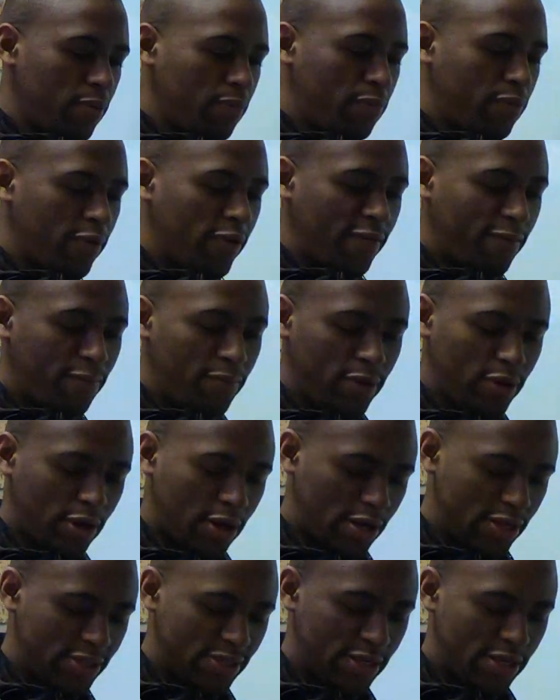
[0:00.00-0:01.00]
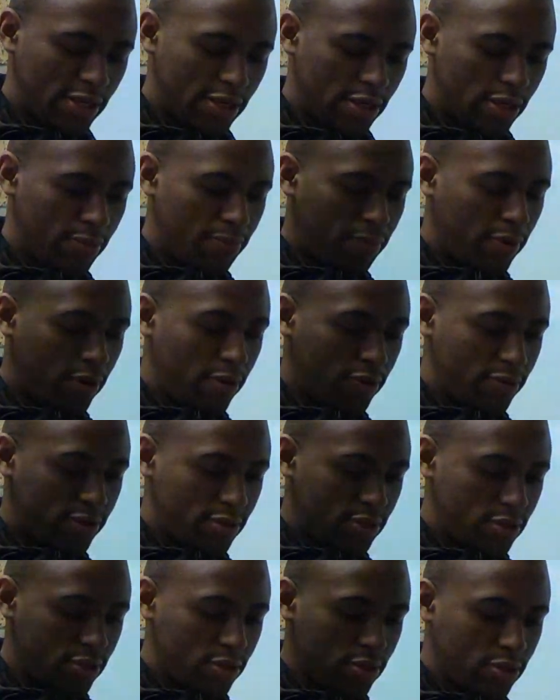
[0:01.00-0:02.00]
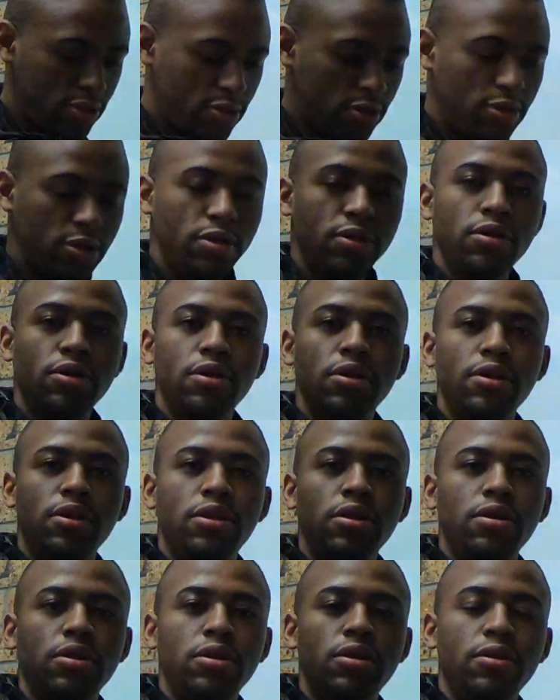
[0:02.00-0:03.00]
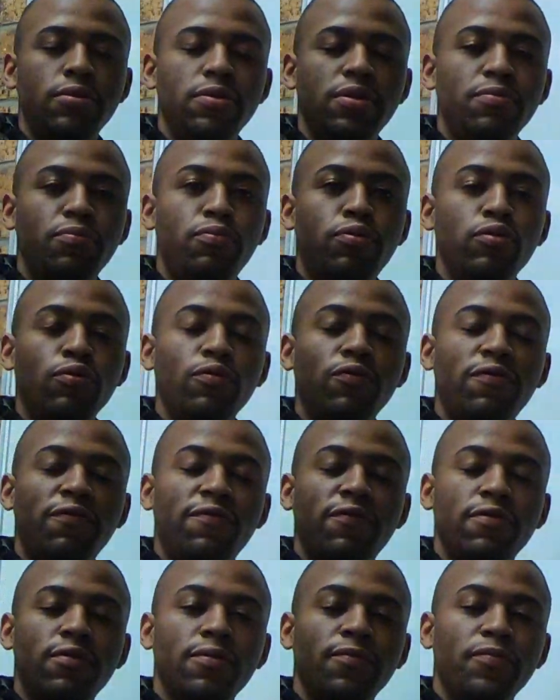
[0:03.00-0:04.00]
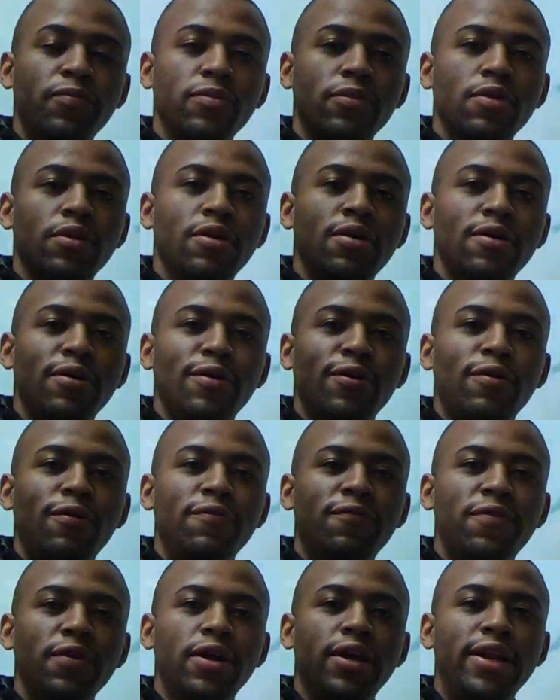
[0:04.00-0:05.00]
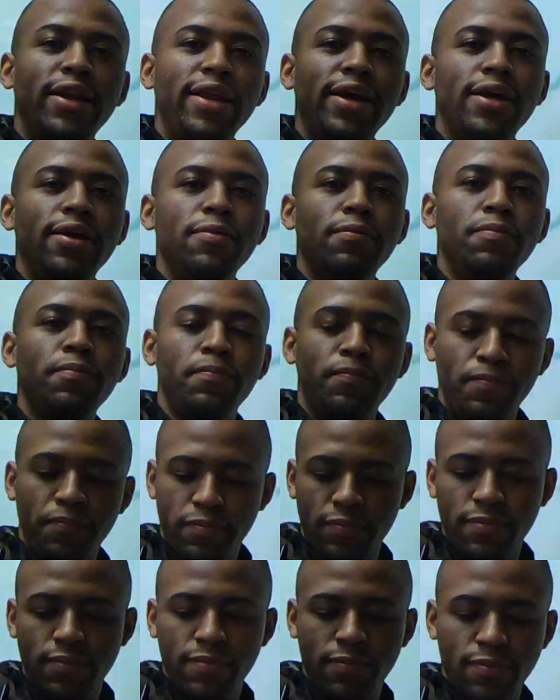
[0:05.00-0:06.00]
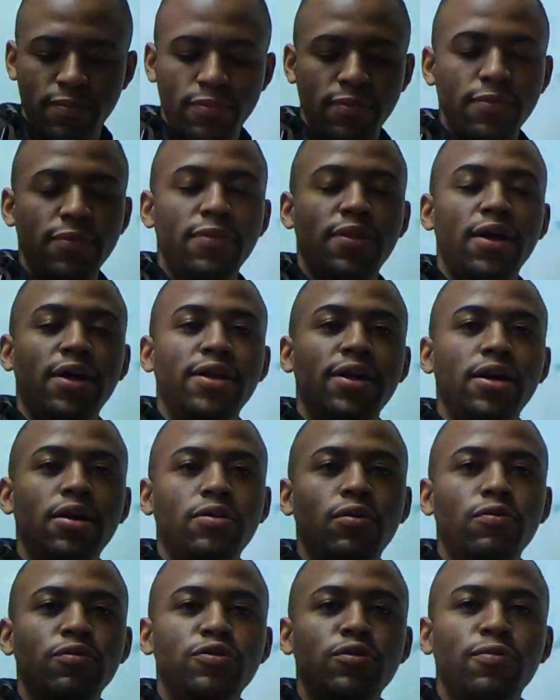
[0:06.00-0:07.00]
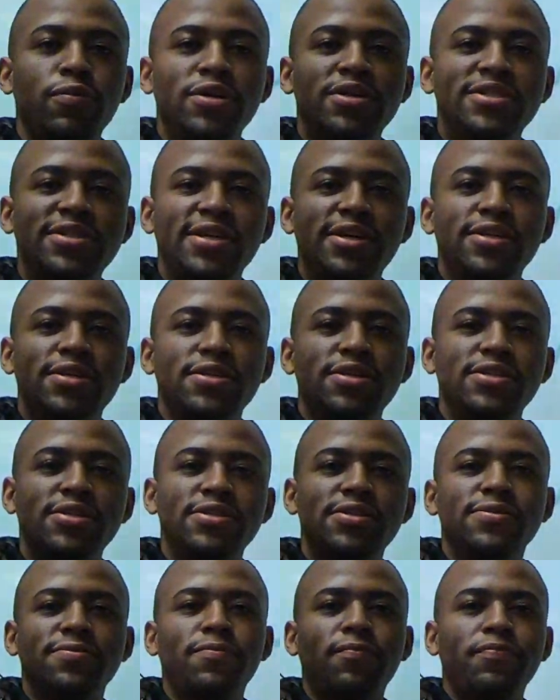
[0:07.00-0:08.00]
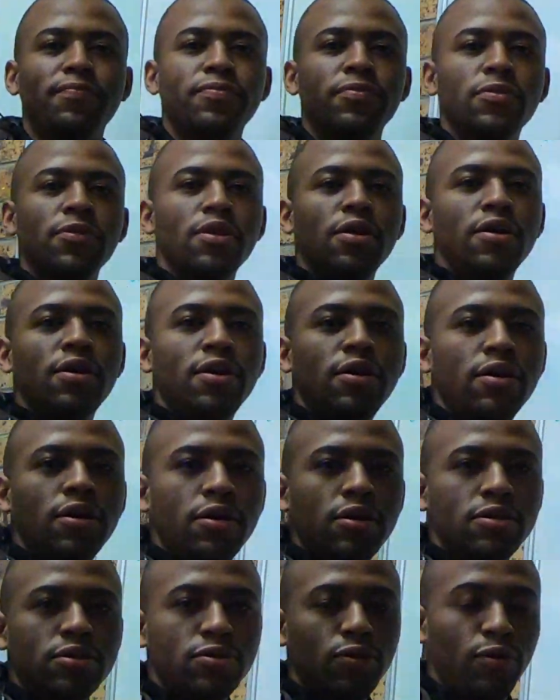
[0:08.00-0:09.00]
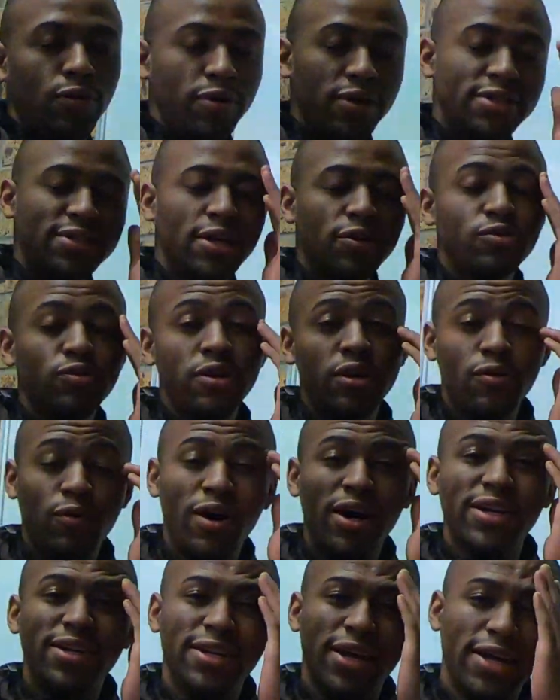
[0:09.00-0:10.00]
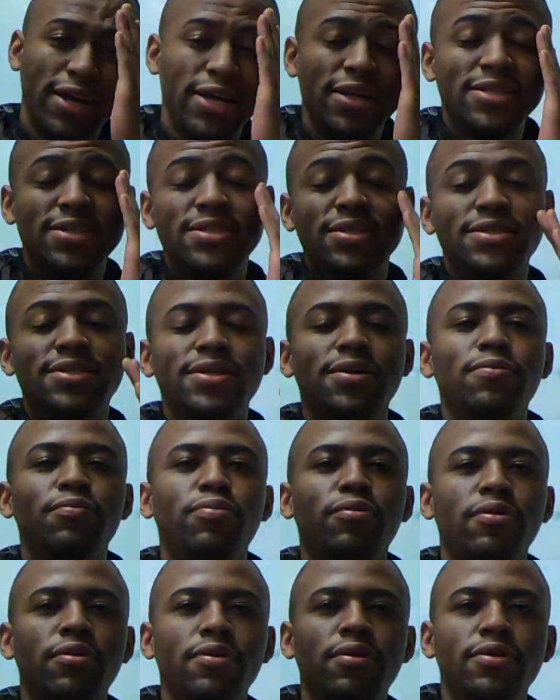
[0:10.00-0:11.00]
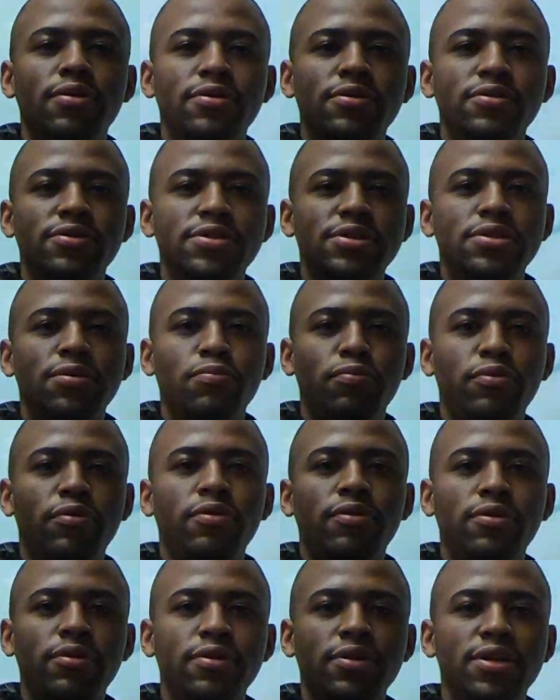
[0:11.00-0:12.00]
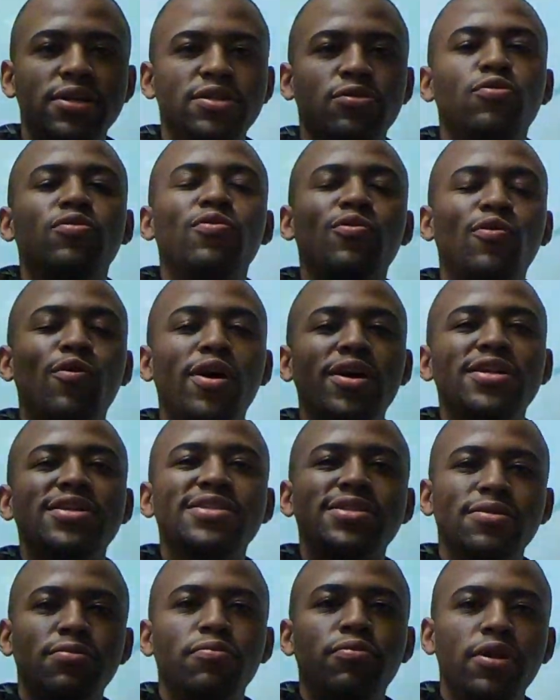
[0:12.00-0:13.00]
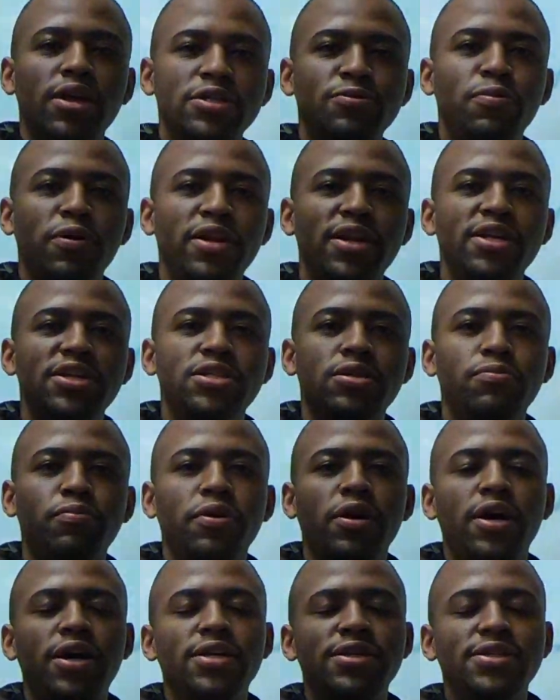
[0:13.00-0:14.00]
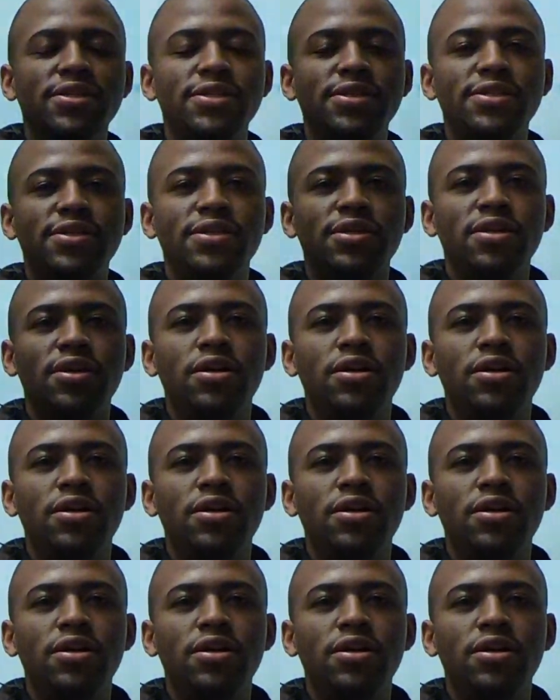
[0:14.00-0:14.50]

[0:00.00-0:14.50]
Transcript: people have been asking about the proof of the claim that I wrote on my status. So it's actually quite a simple, there's quite a simple explanation behind it.